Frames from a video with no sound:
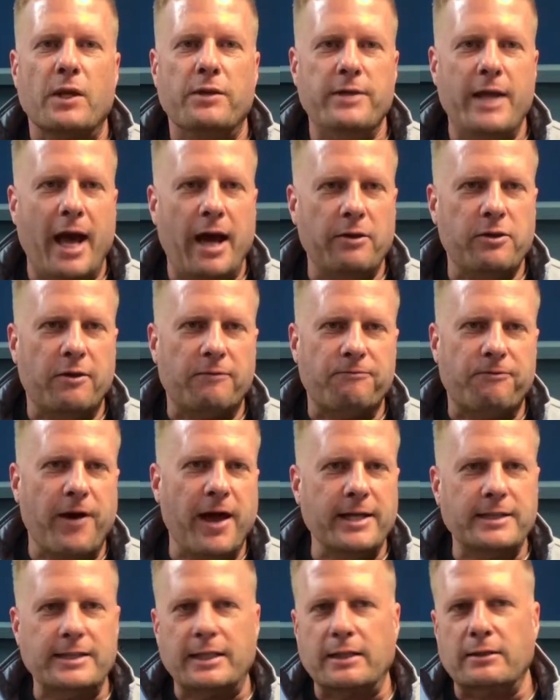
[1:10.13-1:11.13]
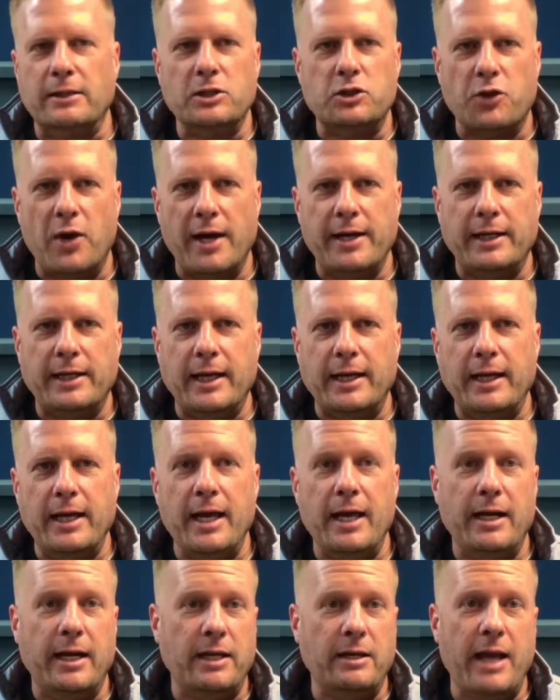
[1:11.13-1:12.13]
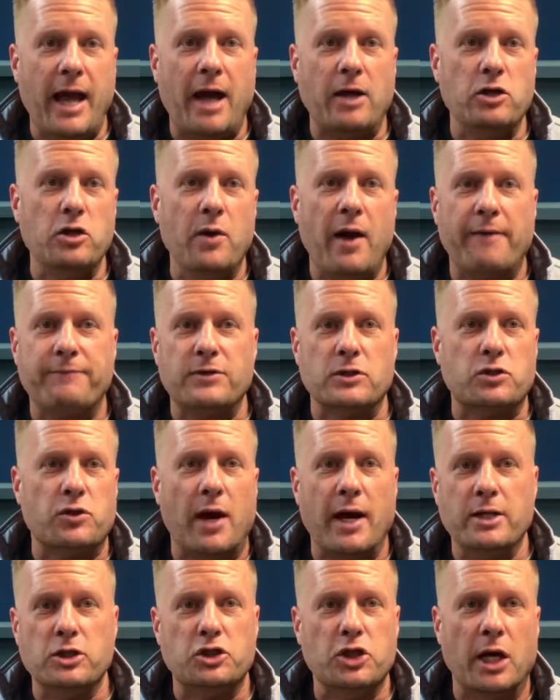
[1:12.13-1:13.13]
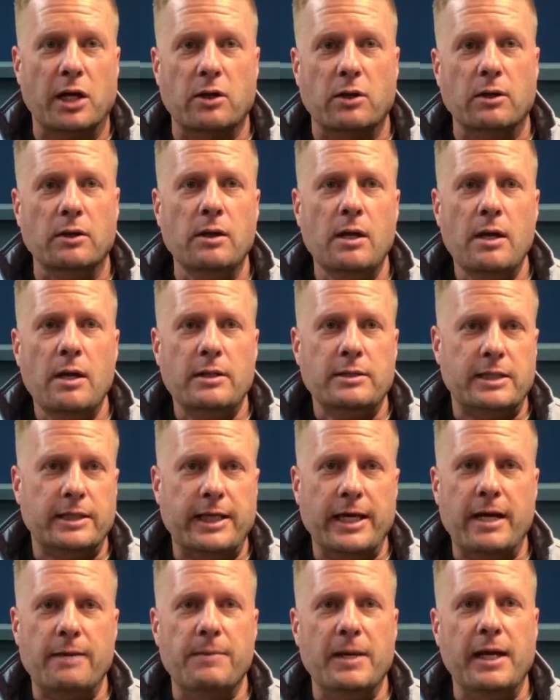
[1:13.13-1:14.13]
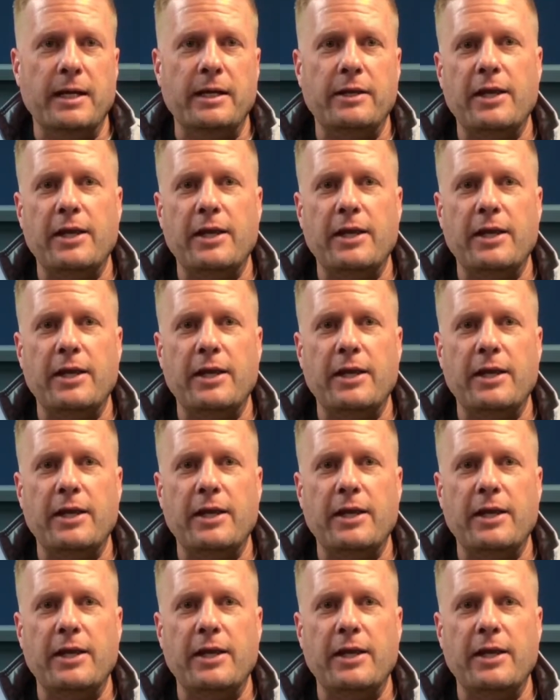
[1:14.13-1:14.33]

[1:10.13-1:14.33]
Now they're frantically trying to get in, and now you have to try and juggle to get them in.